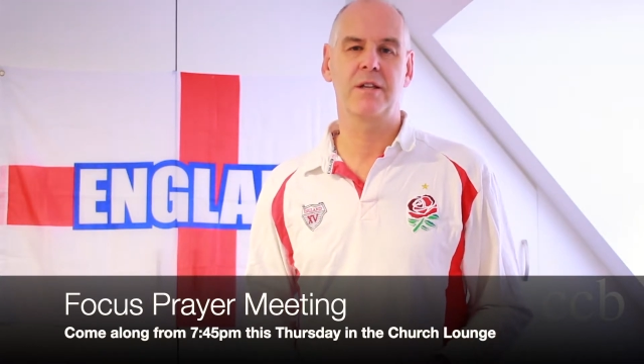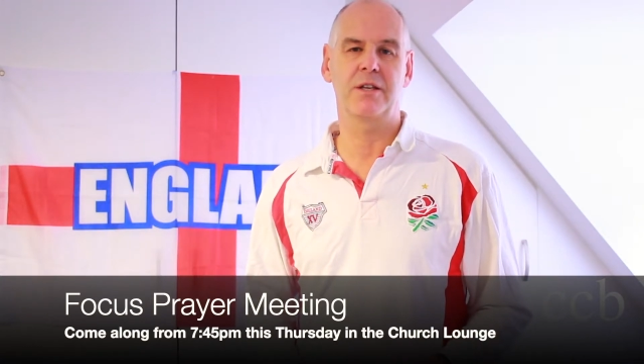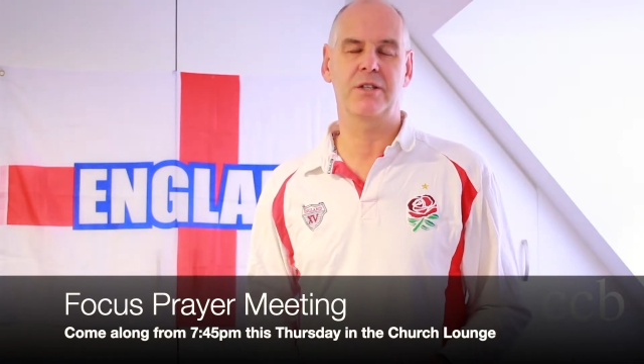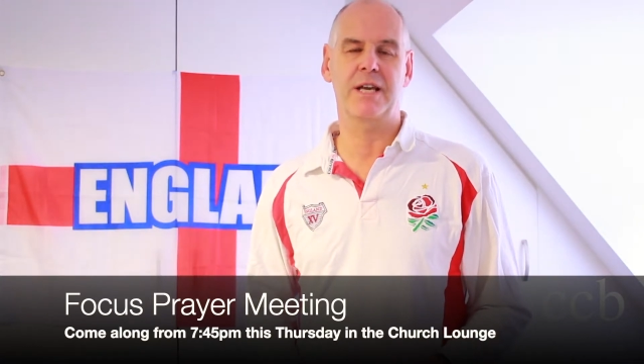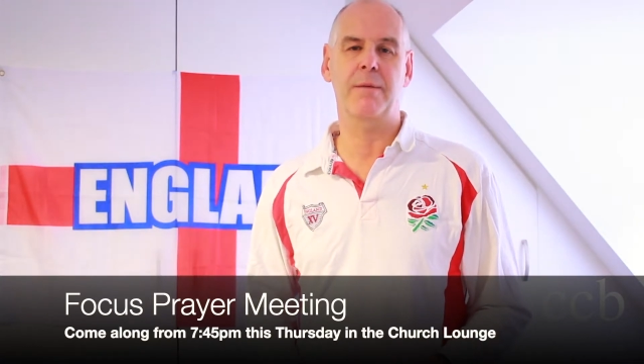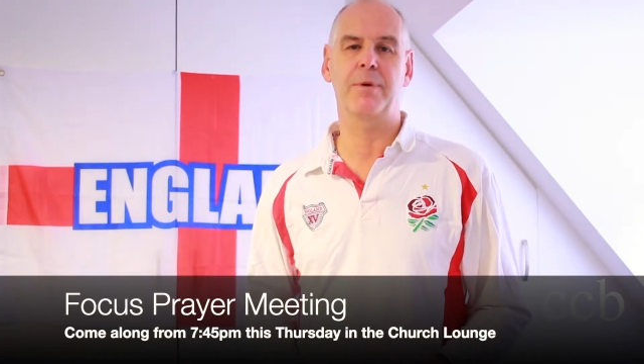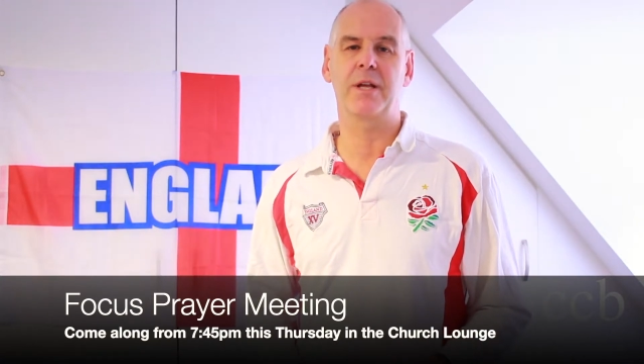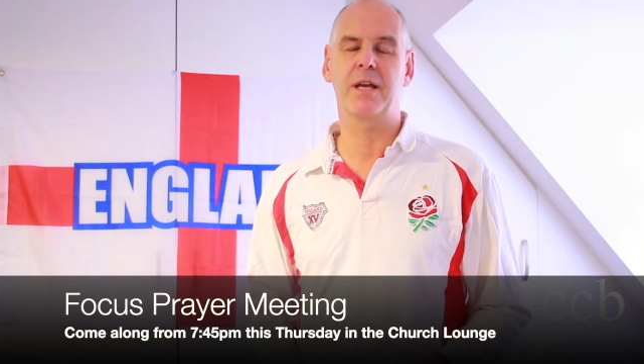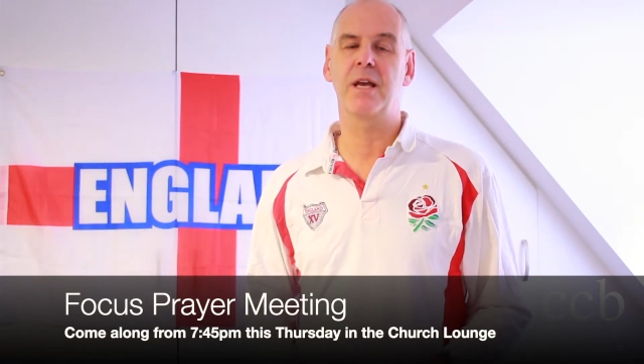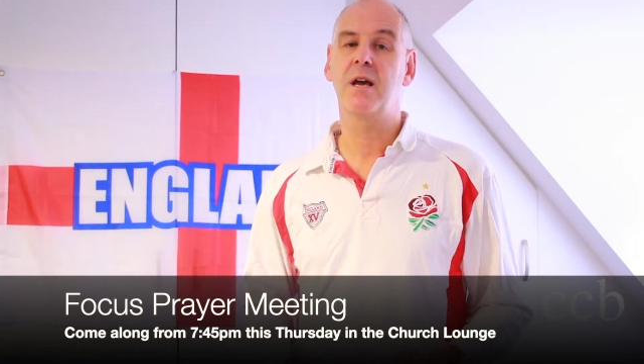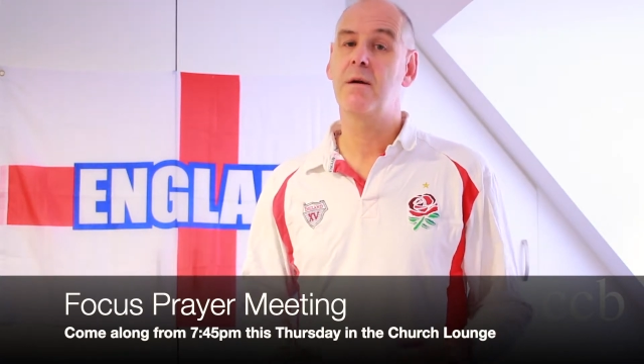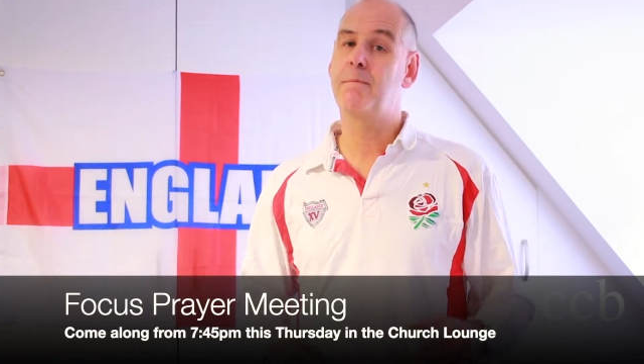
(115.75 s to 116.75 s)
that's
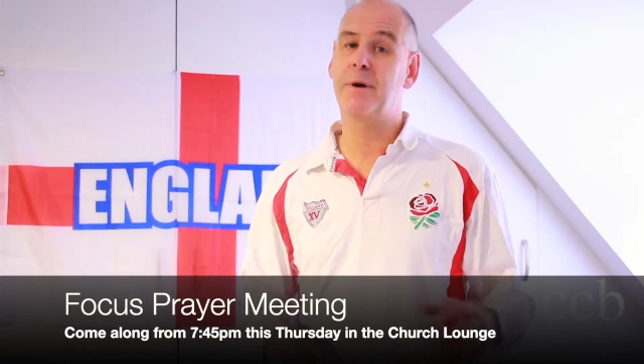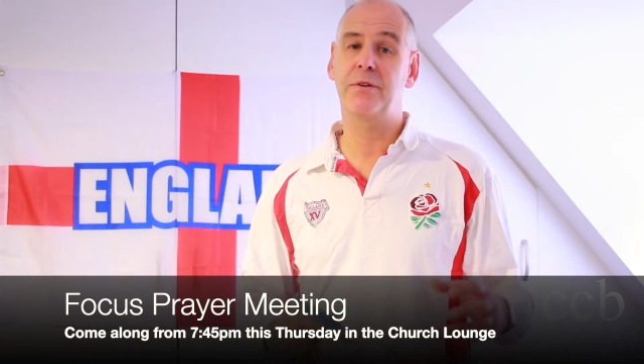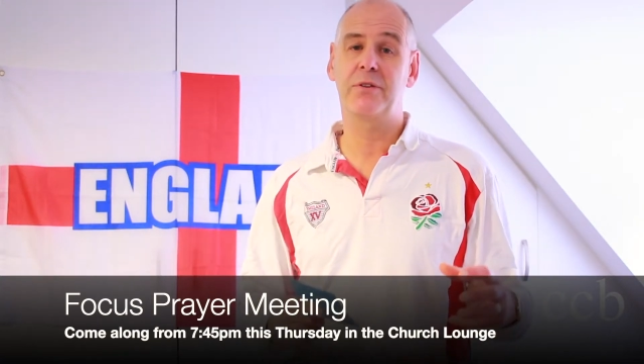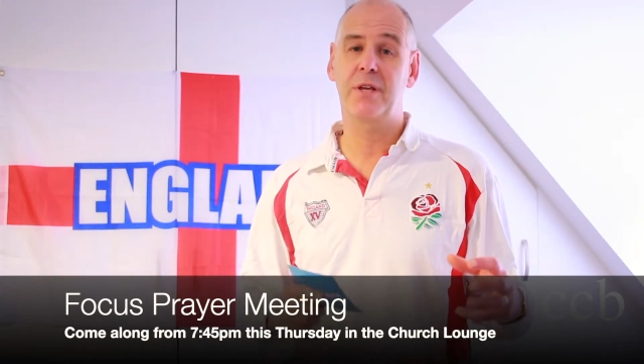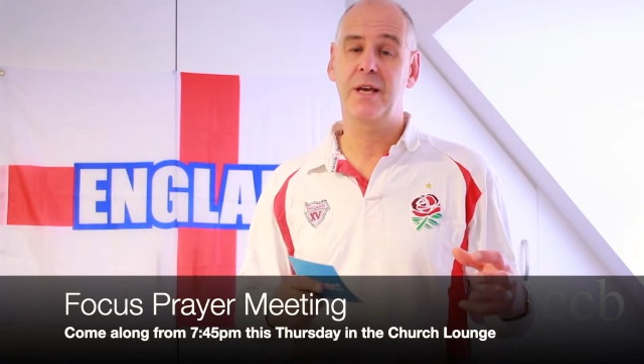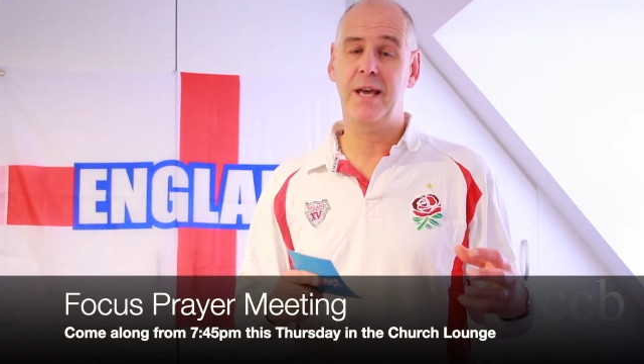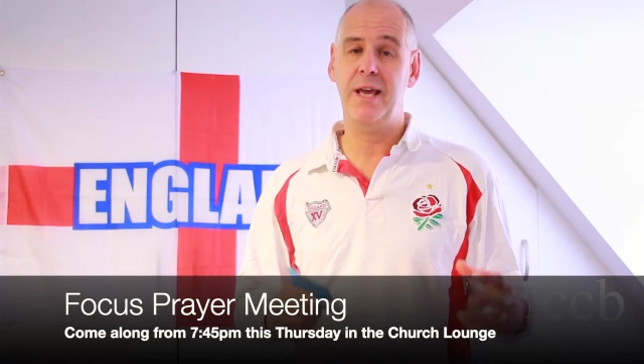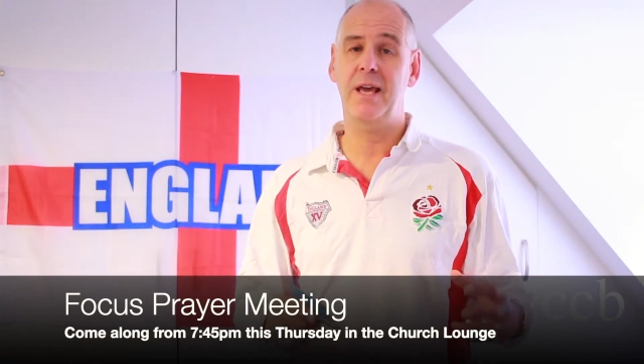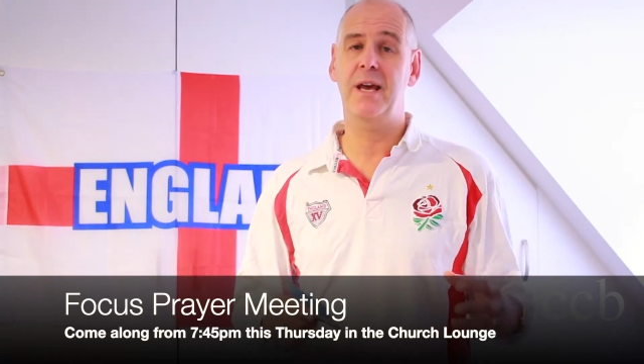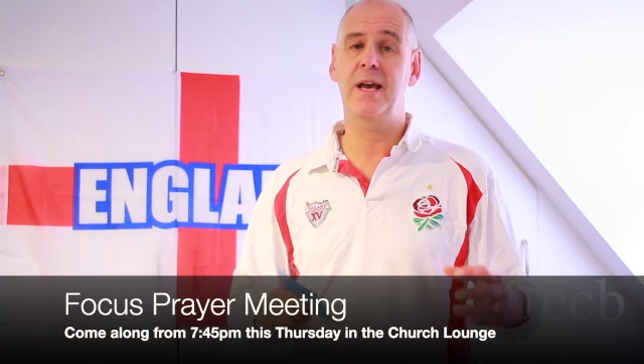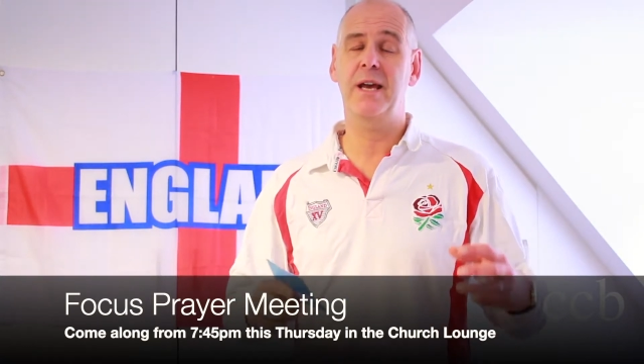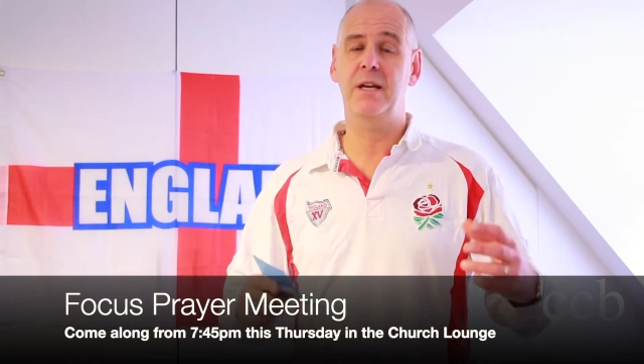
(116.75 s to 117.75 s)
happening both
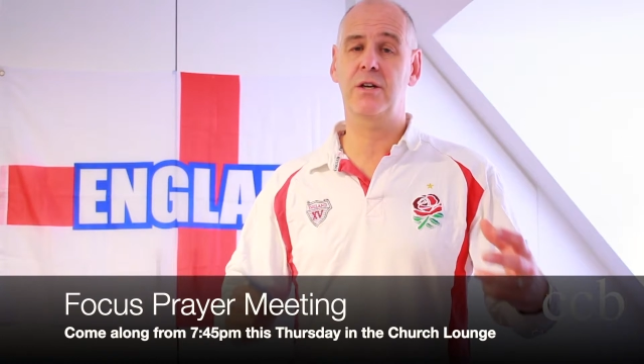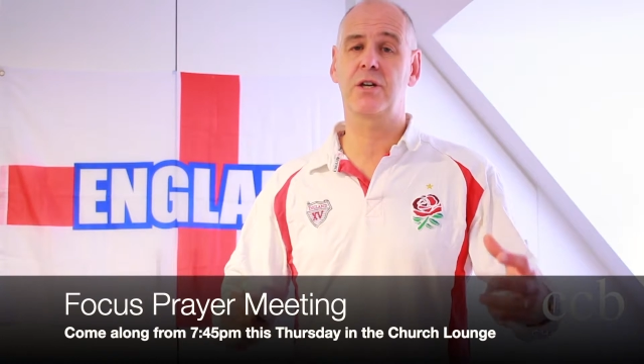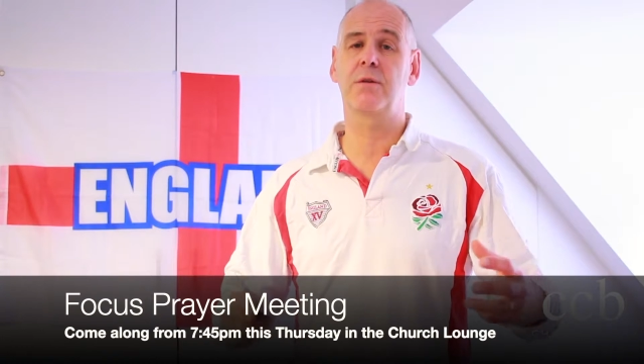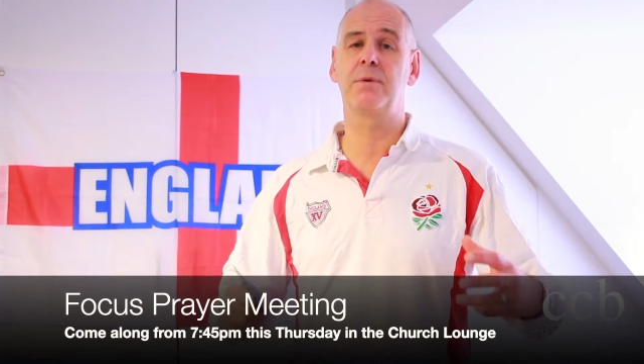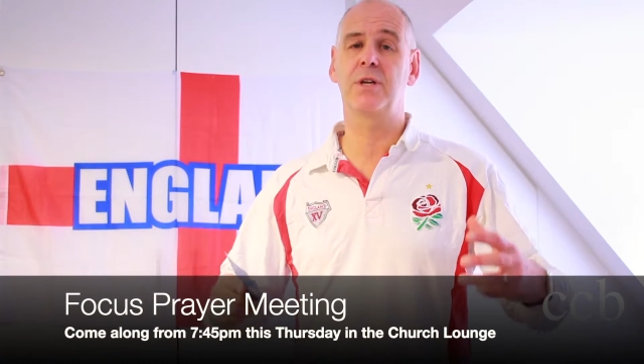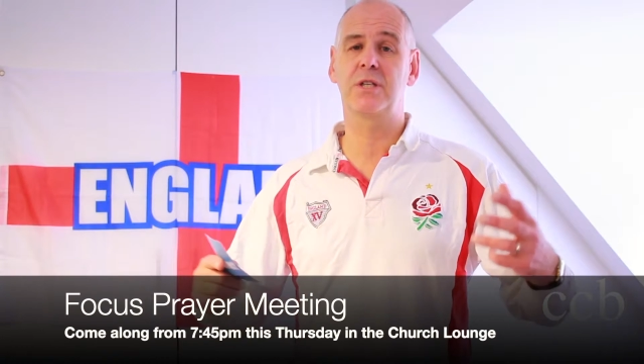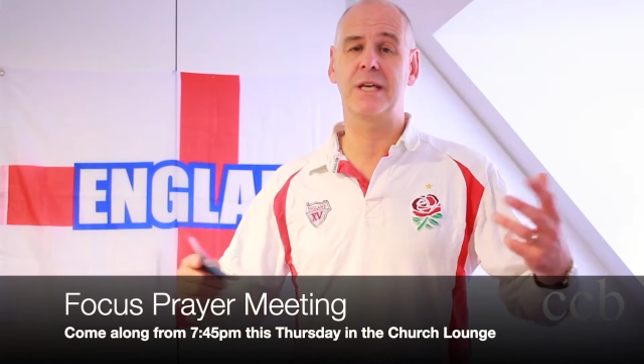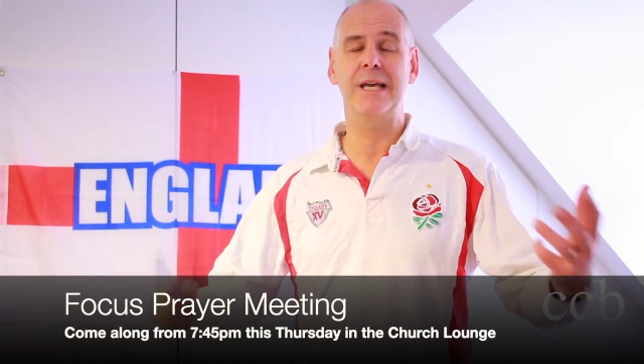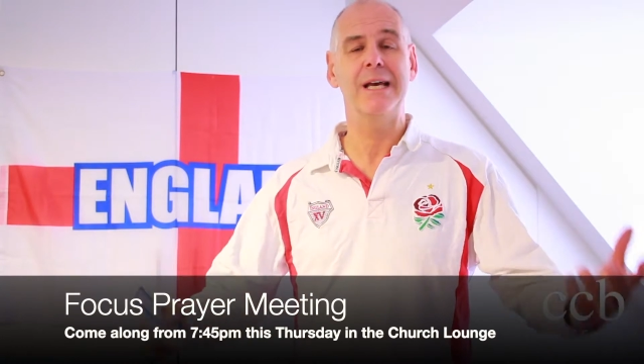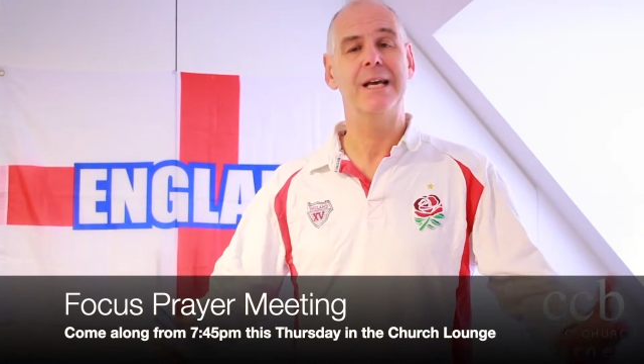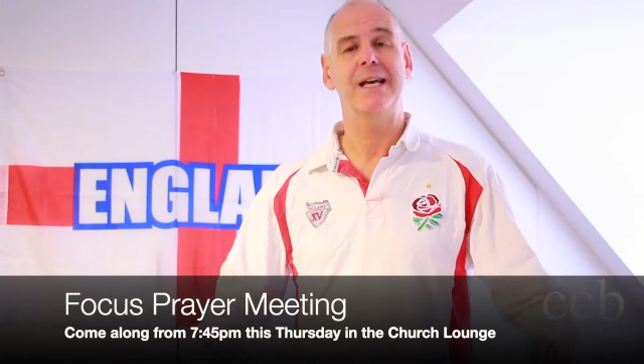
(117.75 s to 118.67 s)
here in our community